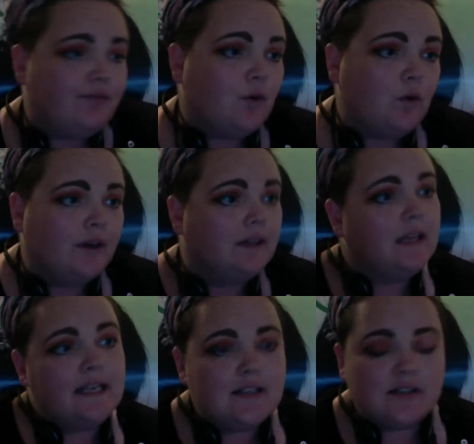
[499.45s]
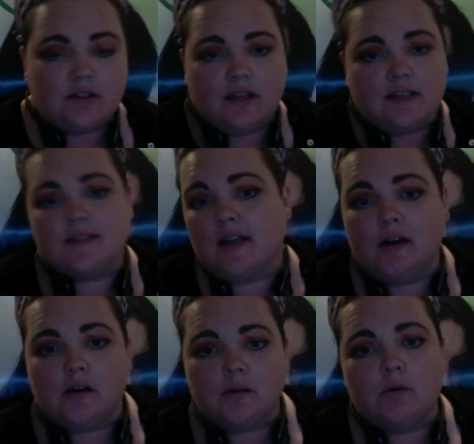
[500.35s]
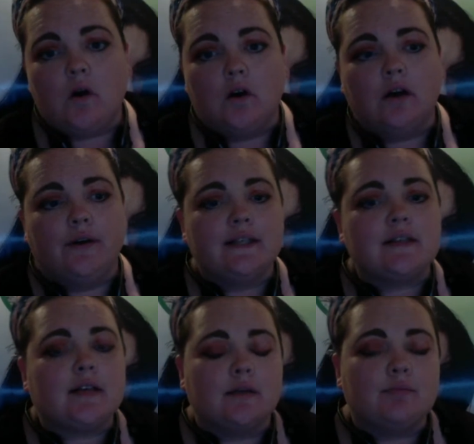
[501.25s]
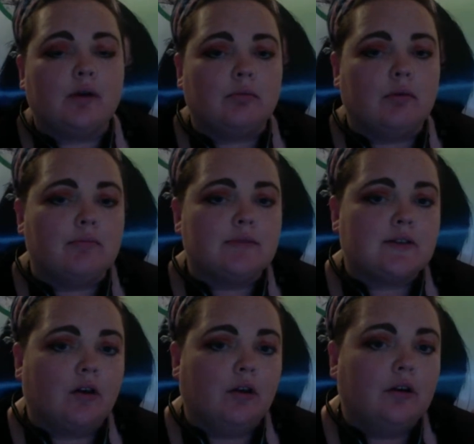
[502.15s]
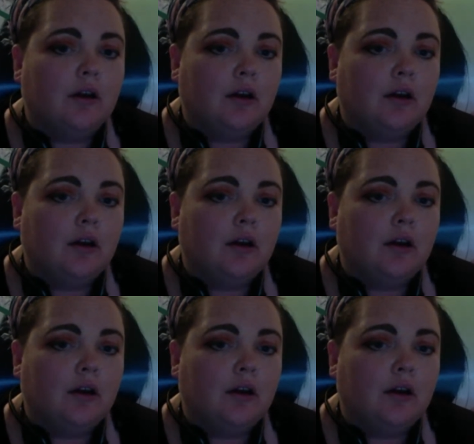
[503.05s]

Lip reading: Therefore, it leads to these terrible ongoing skin problems. So,